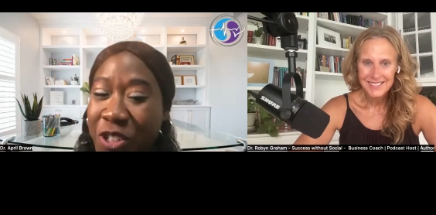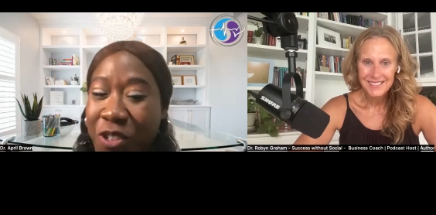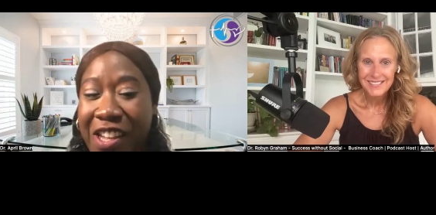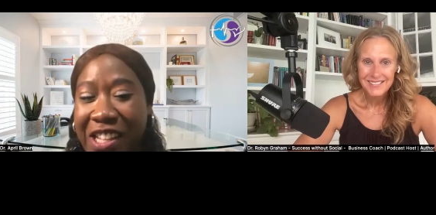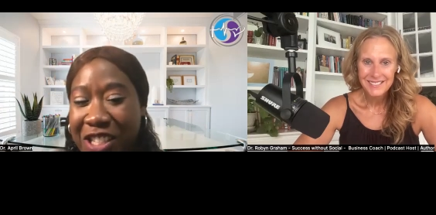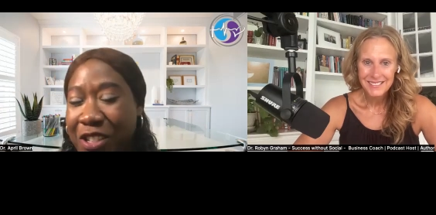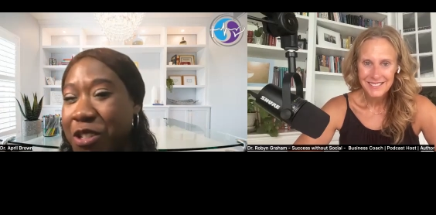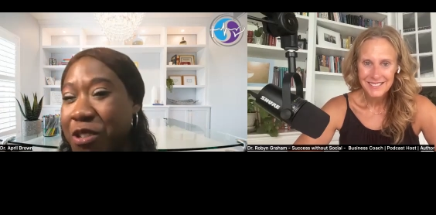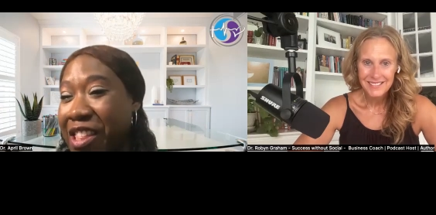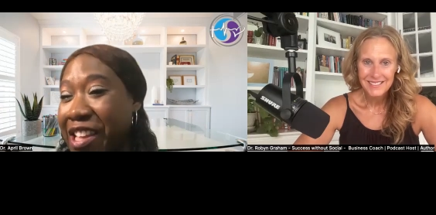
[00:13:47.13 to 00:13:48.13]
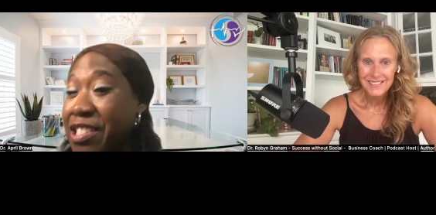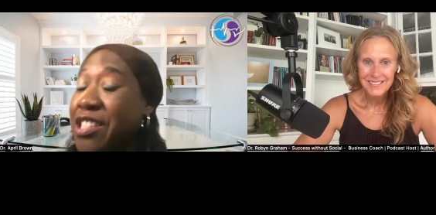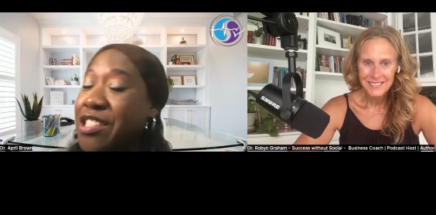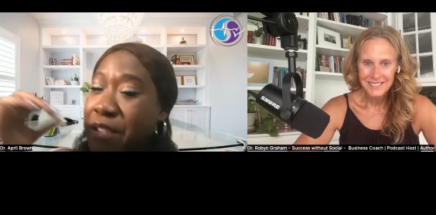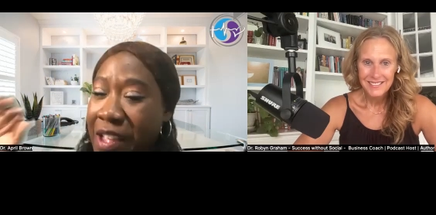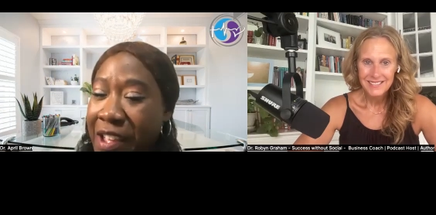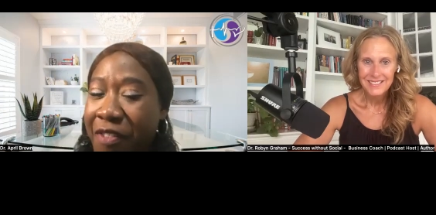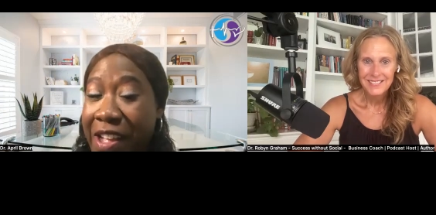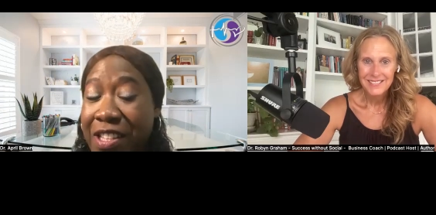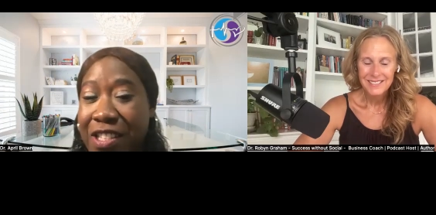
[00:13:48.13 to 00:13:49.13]
Speaker 1: your kids to do things. And
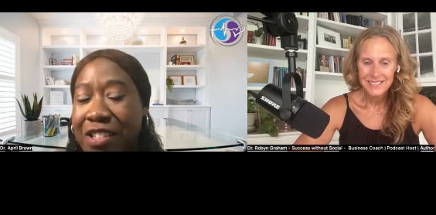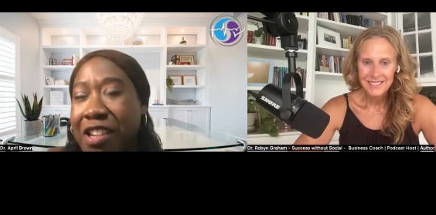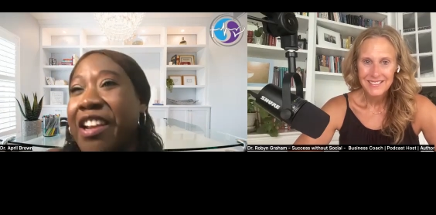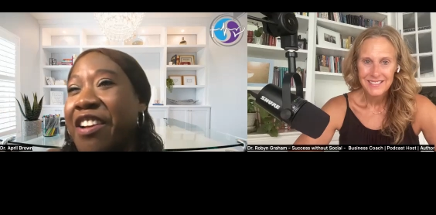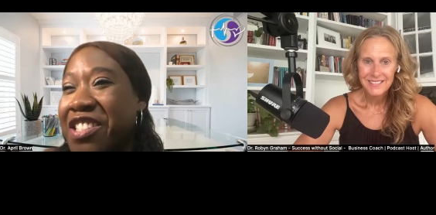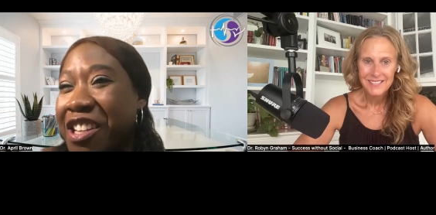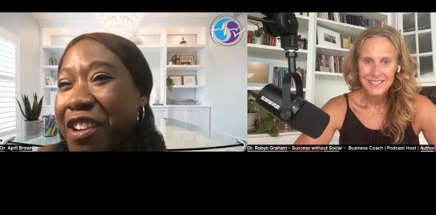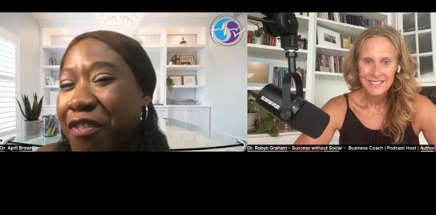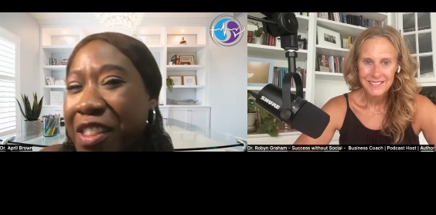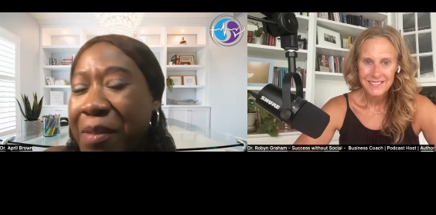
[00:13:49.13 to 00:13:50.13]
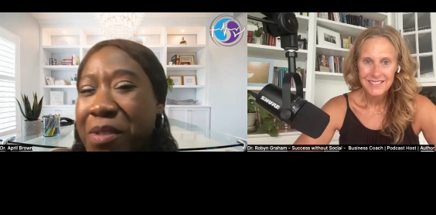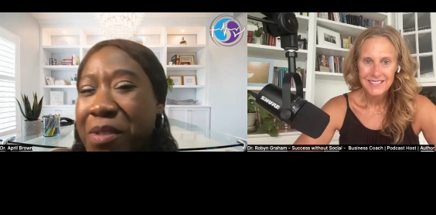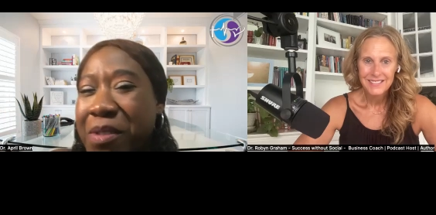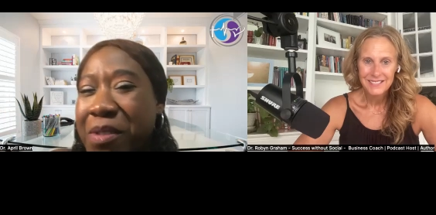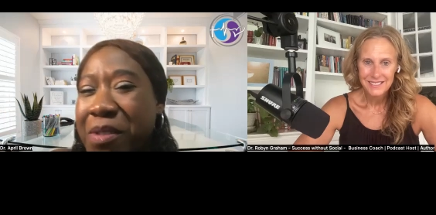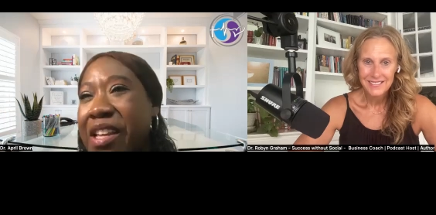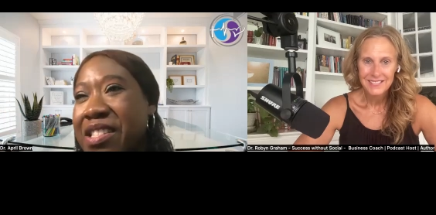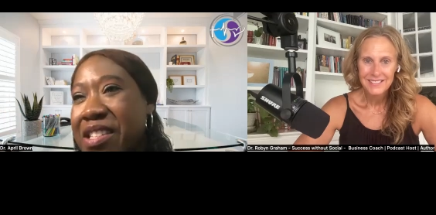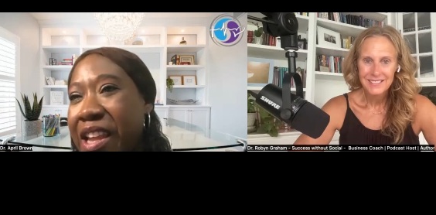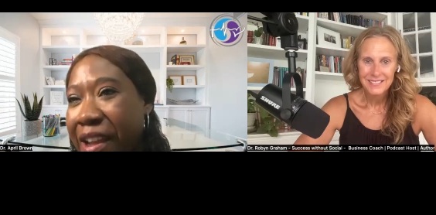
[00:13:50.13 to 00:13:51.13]
in fact, it's, you know, it's good for them to do
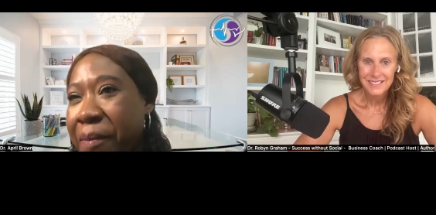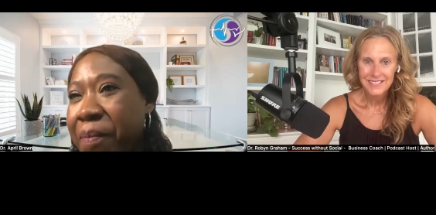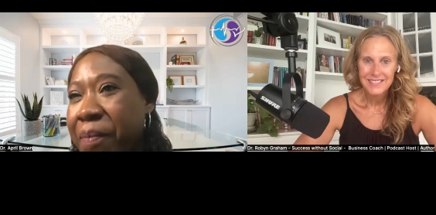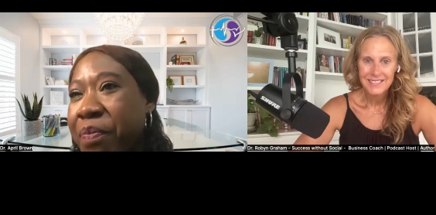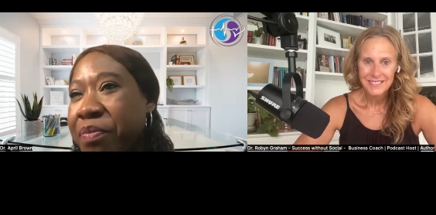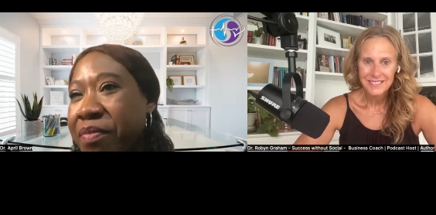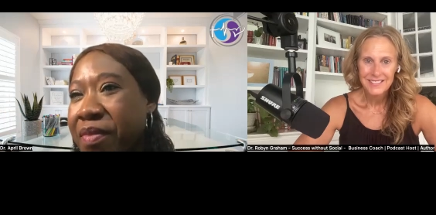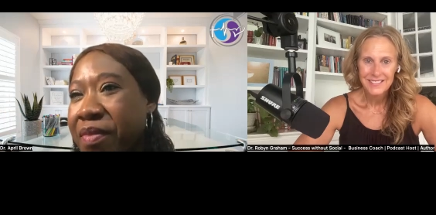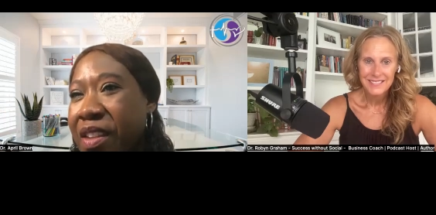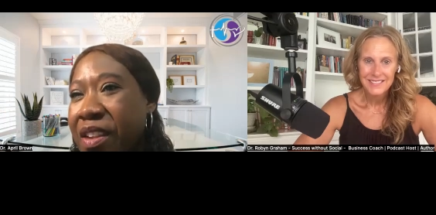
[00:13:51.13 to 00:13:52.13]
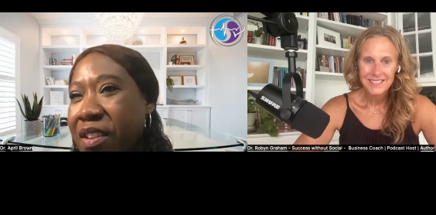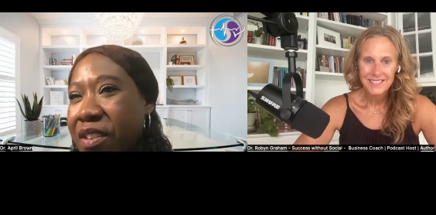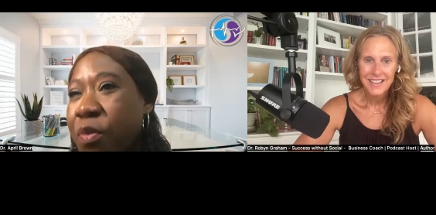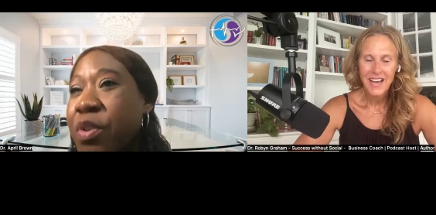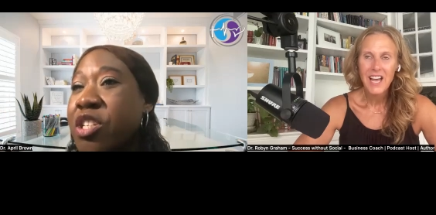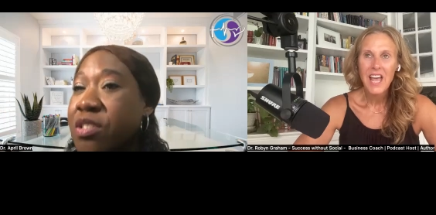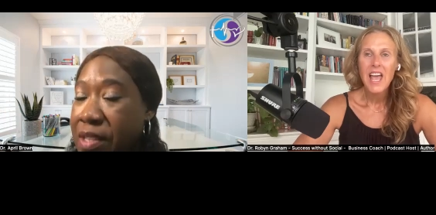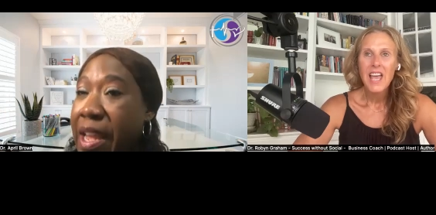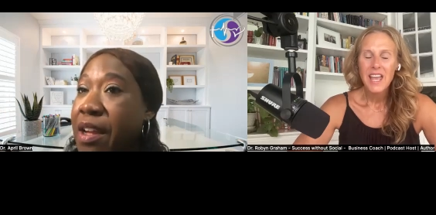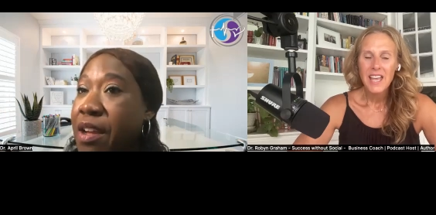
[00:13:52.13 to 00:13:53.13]
things. Yeah.
Speaker 2: Yeah.
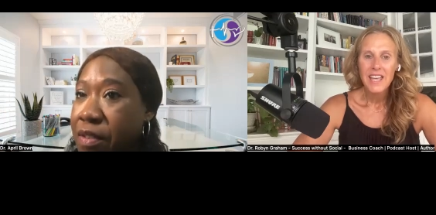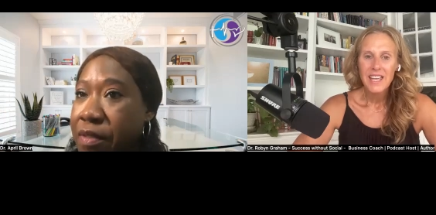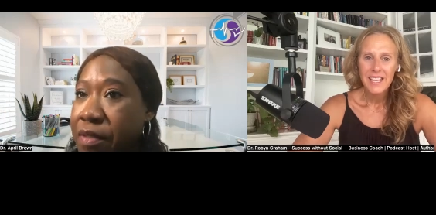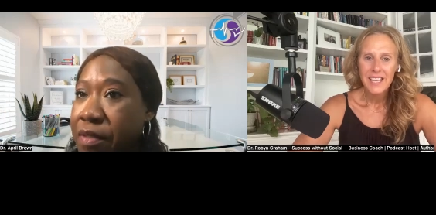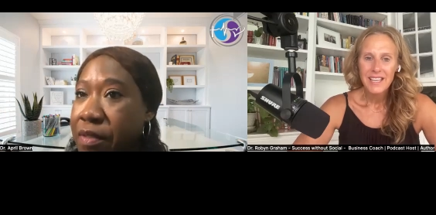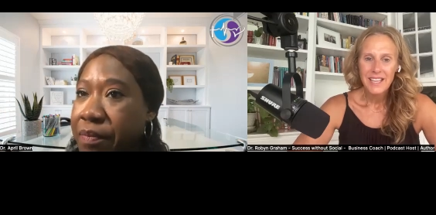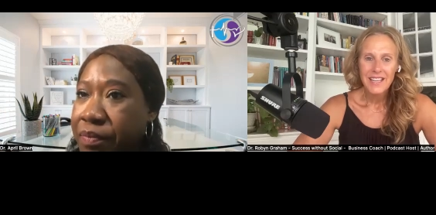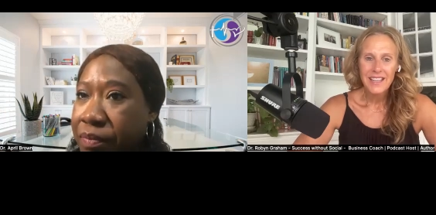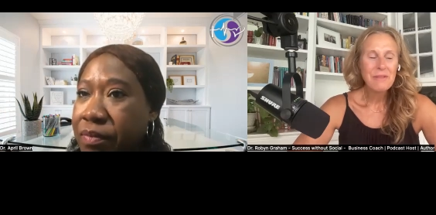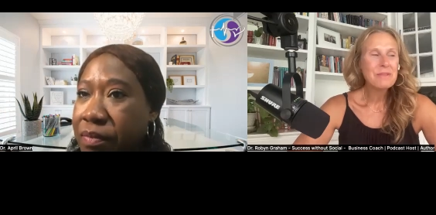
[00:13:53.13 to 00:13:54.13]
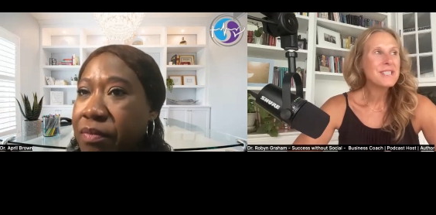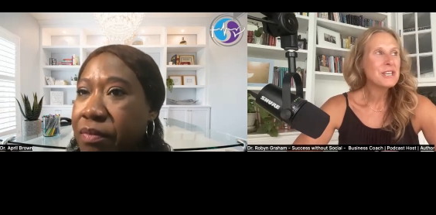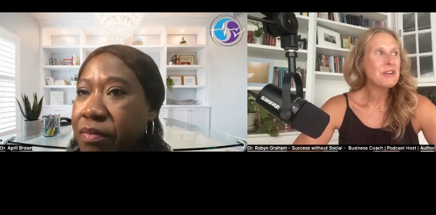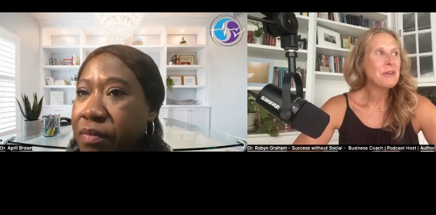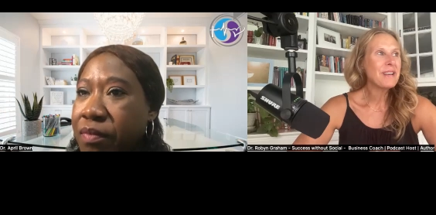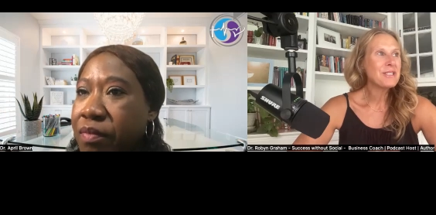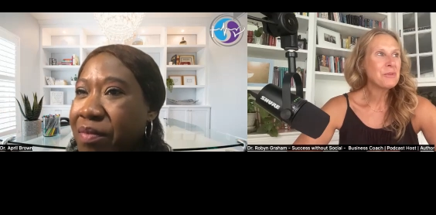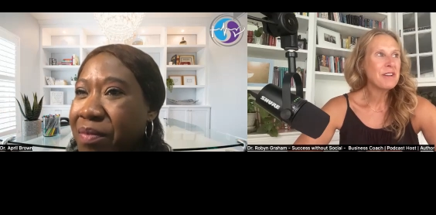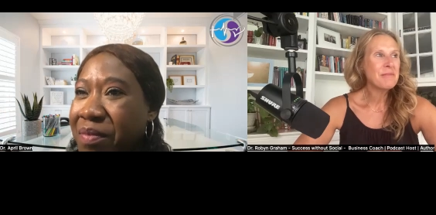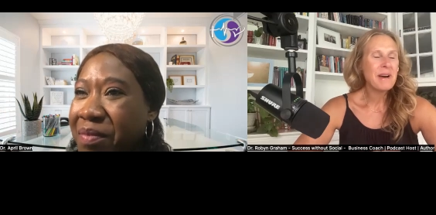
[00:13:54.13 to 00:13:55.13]
That was, you know,
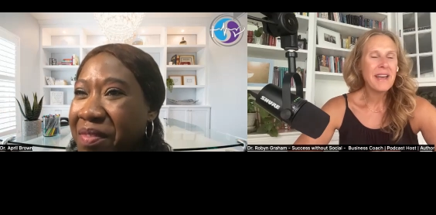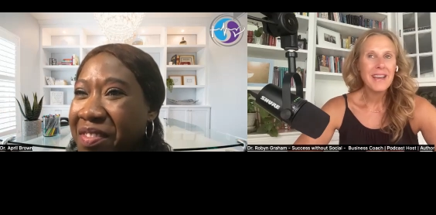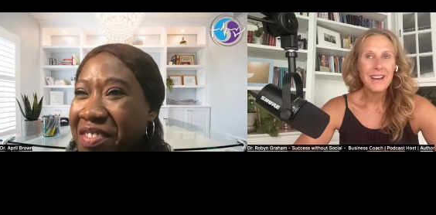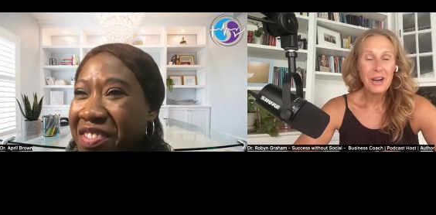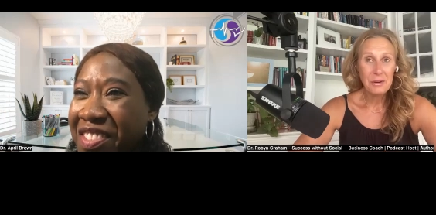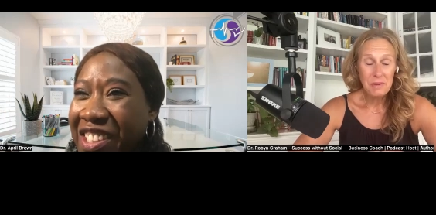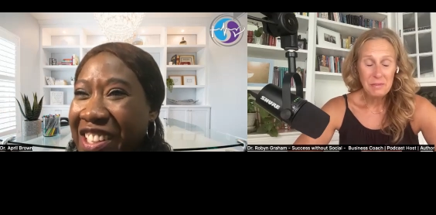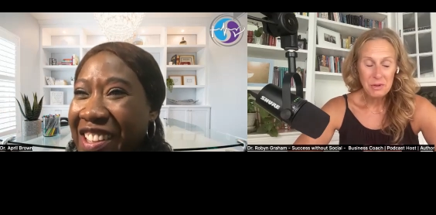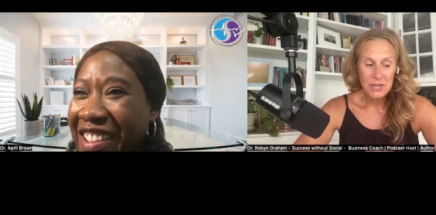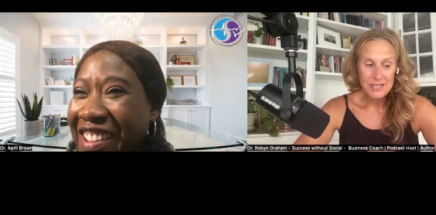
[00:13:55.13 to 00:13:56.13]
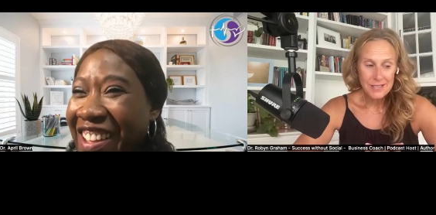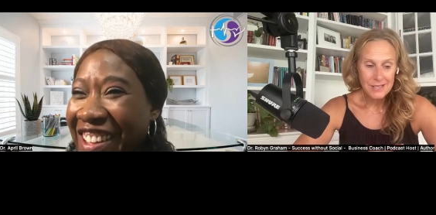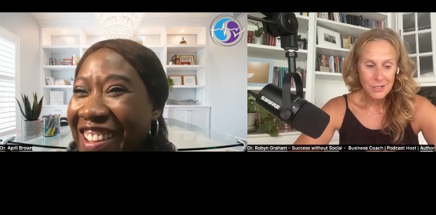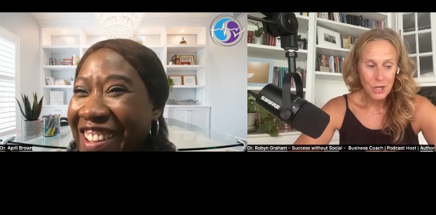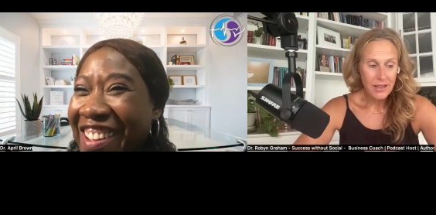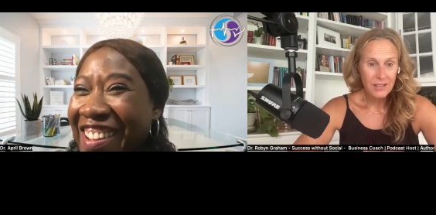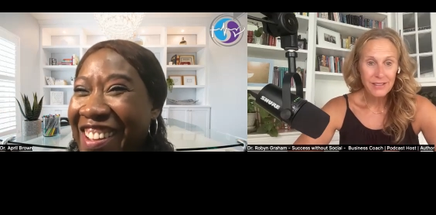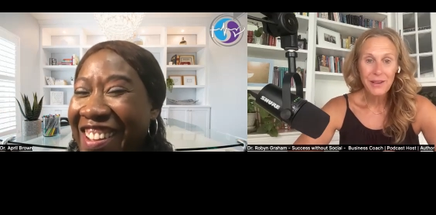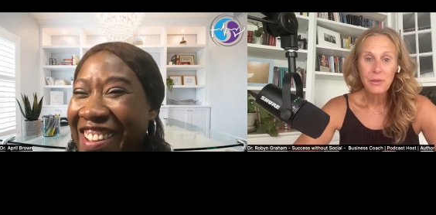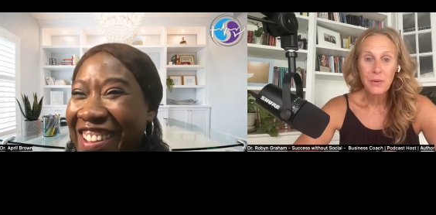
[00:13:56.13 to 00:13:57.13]
that's one of my memories as a
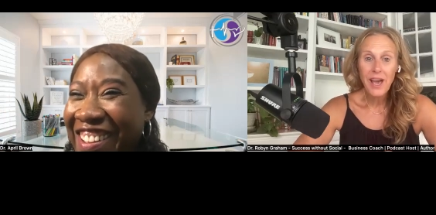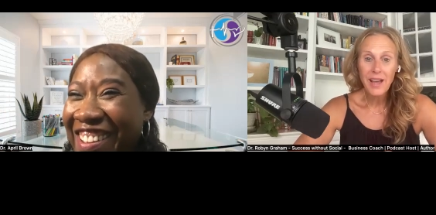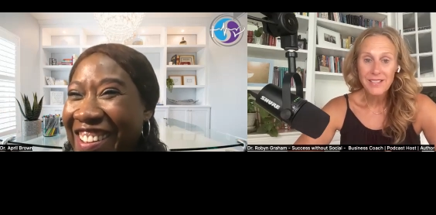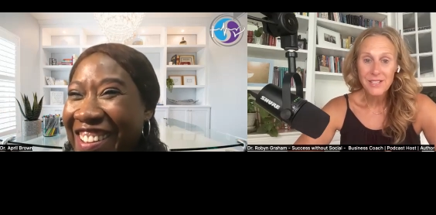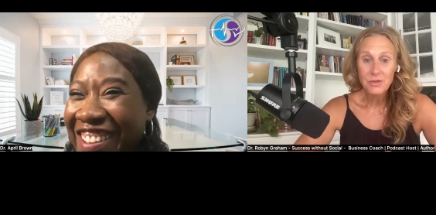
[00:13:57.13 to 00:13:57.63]
child. Like we had